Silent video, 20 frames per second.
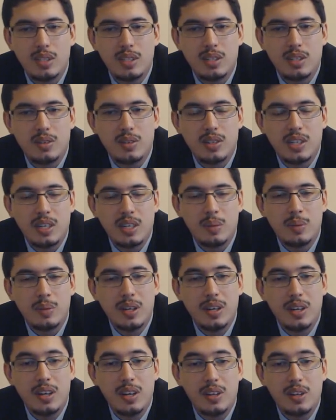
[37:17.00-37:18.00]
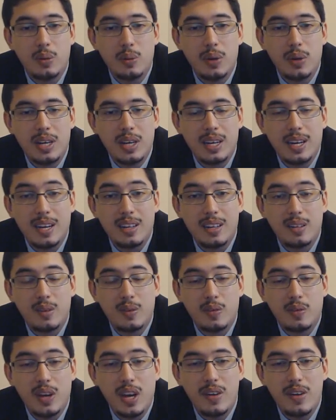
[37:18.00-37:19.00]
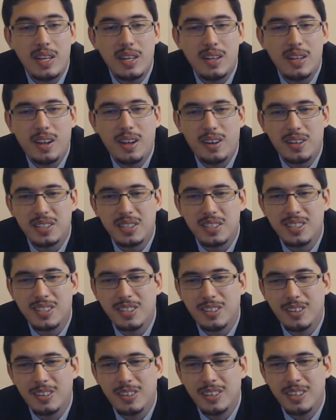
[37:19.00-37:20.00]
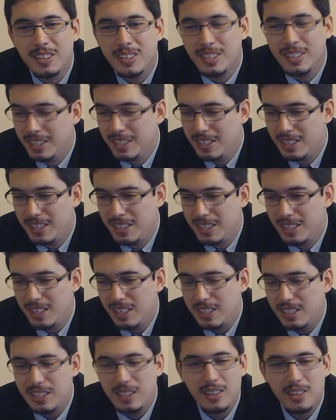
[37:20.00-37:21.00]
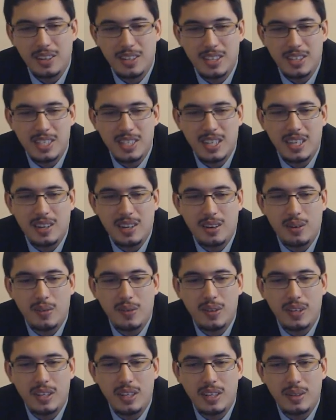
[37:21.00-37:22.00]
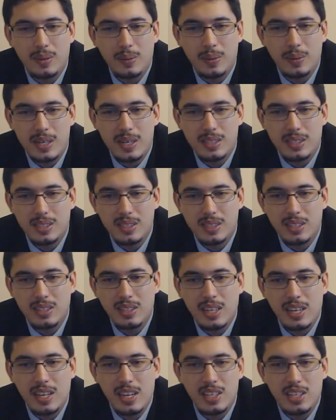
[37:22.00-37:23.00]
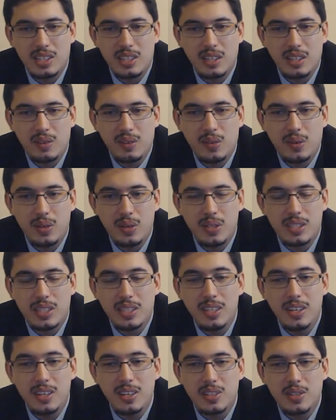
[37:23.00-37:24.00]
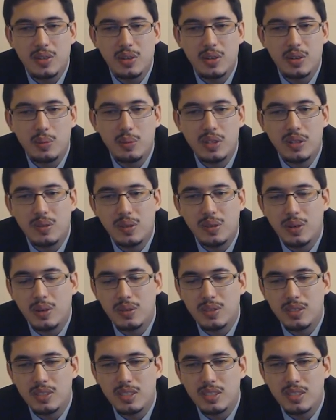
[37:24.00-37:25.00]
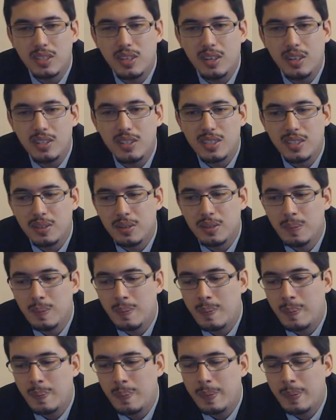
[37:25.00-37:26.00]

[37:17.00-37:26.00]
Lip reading: it got him the win at the very last corner. And you're not going to say that often in races. So yeah, Hinchcliffe for his last corner move on Sato.